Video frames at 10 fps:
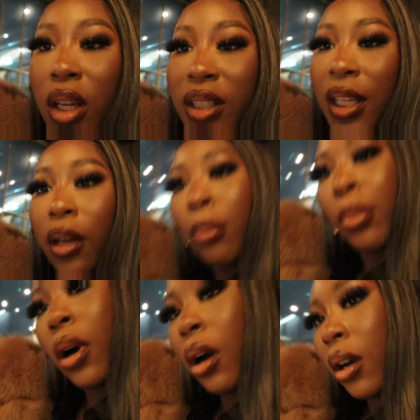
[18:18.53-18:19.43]
It's like a
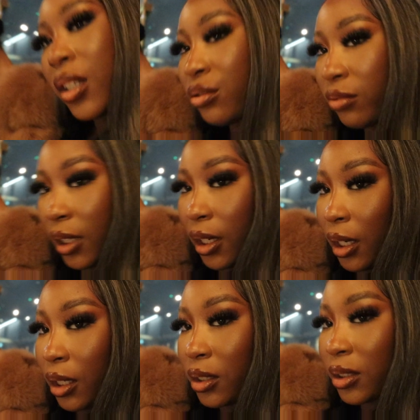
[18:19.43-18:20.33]
bar, it's really
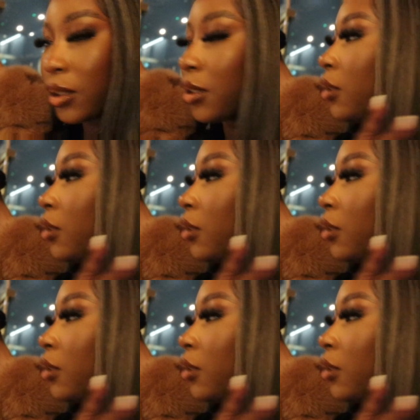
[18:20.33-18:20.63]
nice.